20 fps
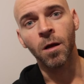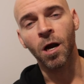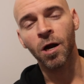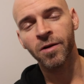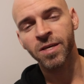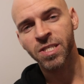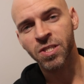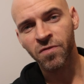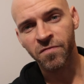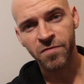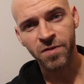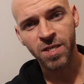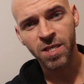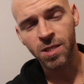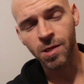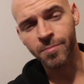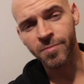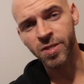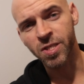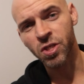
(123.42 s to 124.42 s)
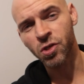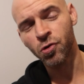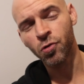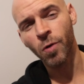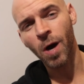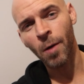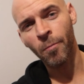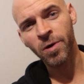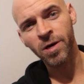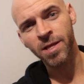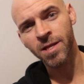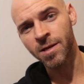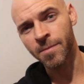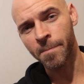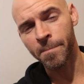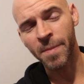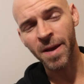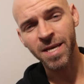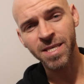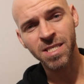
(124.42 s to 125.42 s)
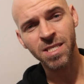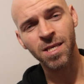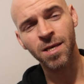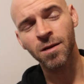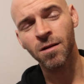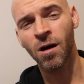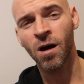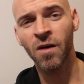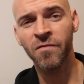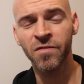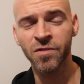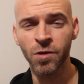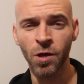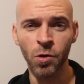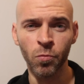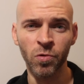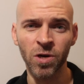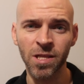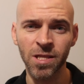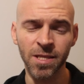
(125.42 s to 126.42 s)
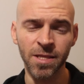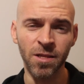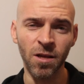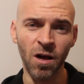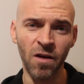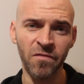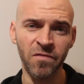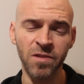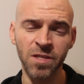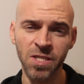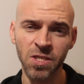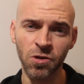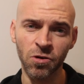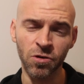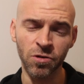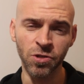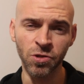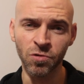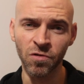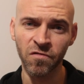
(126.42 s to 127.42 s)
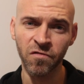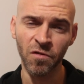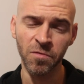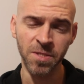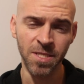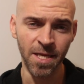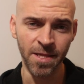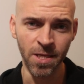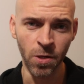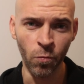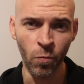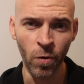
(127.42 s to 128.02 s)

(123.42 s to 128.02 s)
Alright, so for kit number 2, I wanted to base it off another one of the Dolphins' current uniforms that they